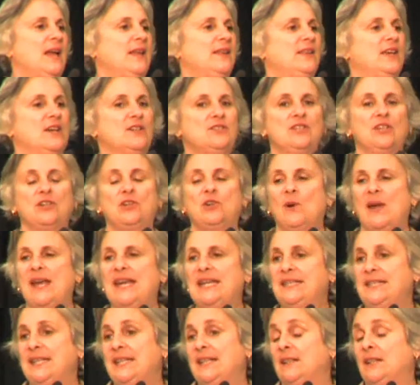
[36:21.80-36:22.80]
There's a
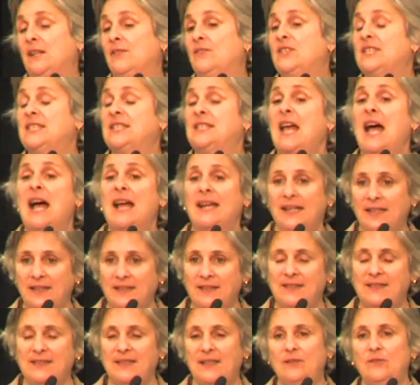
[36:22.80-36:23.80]
great deal of
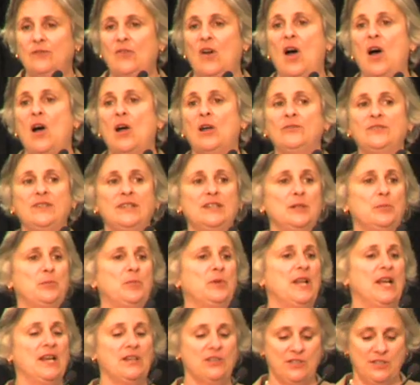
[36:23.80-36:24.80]
science involved in the
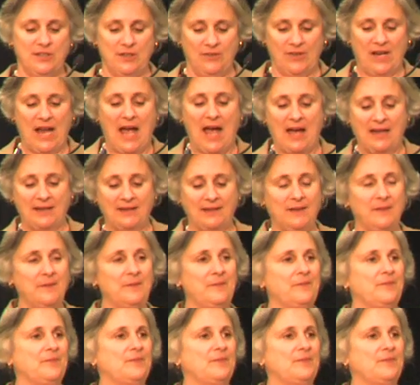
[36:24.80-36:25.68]
production of cotton.